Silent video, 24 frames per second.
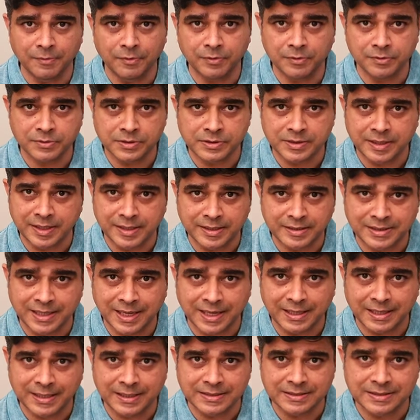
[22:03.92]
going to say
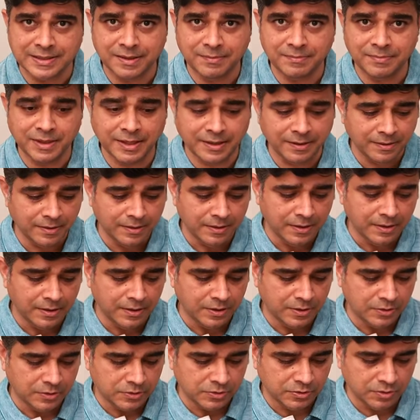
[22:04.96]
exactly the same thing.
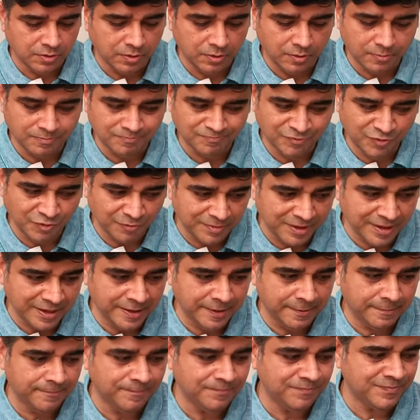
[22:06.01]
So for
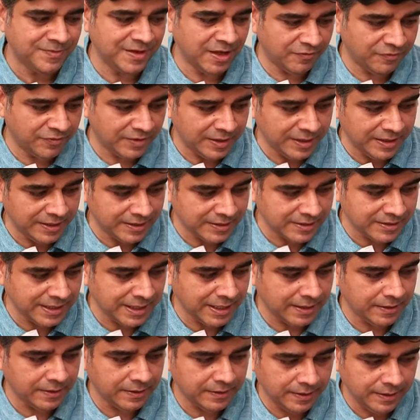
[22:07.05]
me, definitely in this
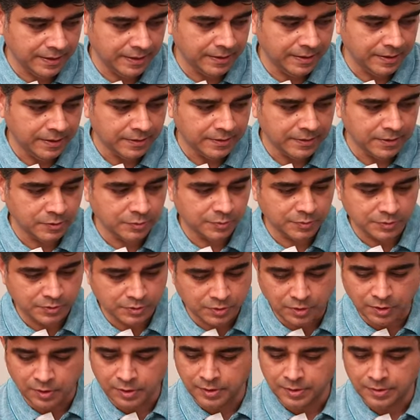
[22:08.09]
category, this was
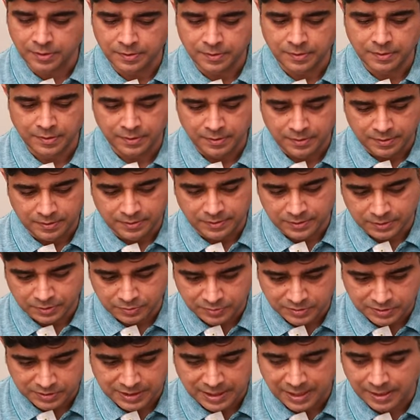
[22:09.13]
good. This
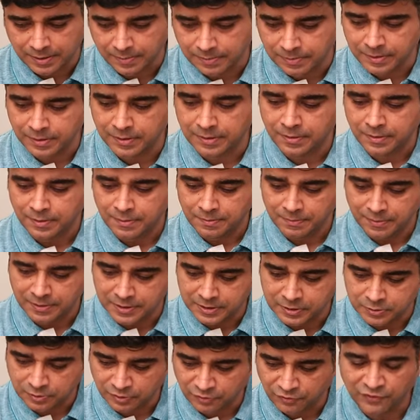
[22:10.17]
was terrible, but
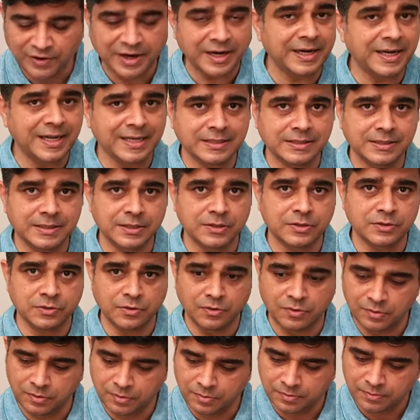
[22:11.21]
this was fantastic.
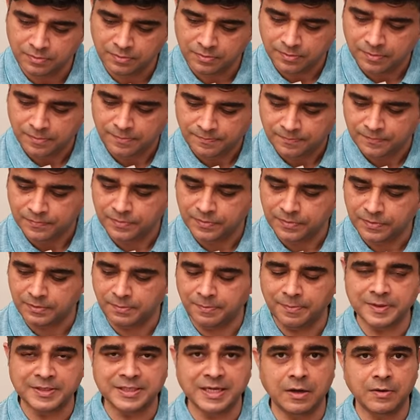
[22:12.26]
So the
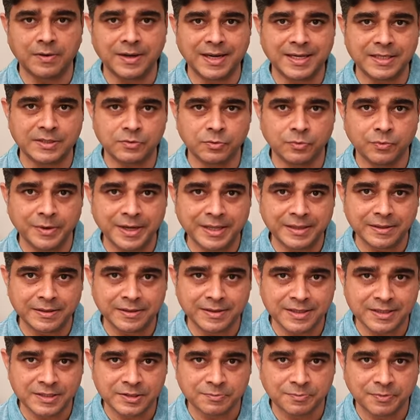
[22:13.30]
Bajaao guys win
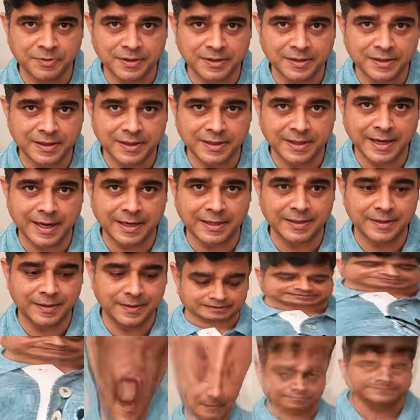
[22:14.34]
this particular
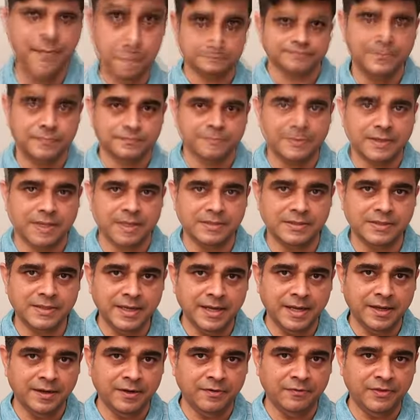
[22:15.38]
category. As the
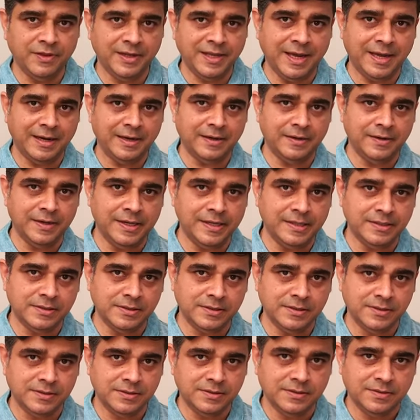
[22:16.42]
end of the
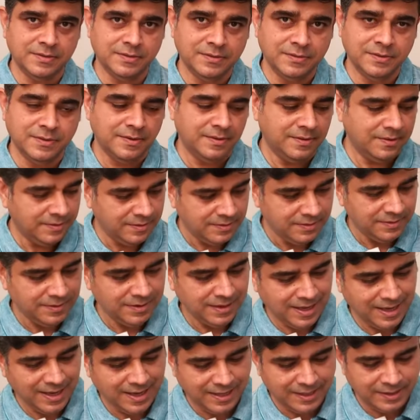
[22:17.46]
categories,
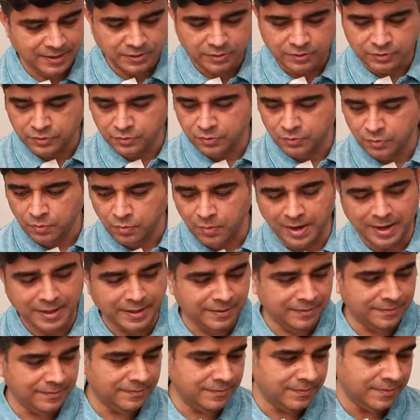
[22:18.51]
9 to
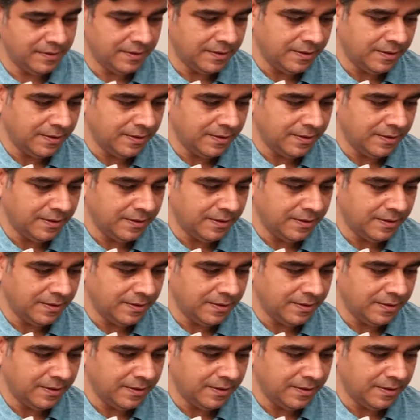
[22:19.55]
1.